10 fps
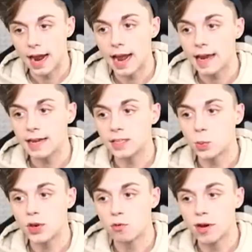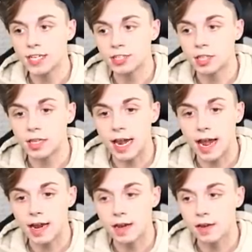And as we reach the
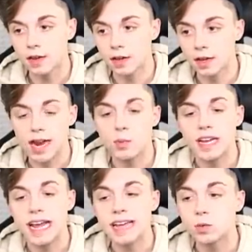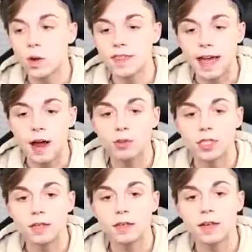end and we hit
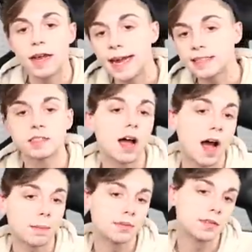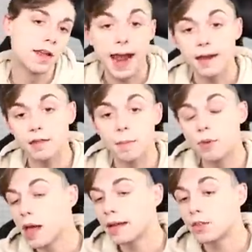1,000, it stops and the
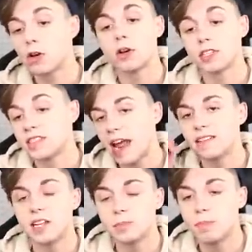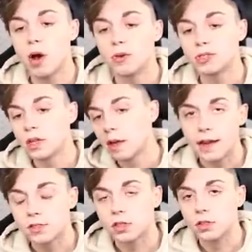planter stands his post
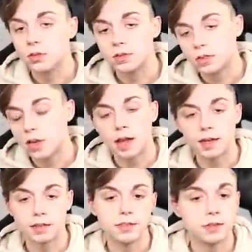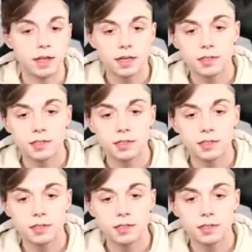and salutes. Nah, he doesn't do that.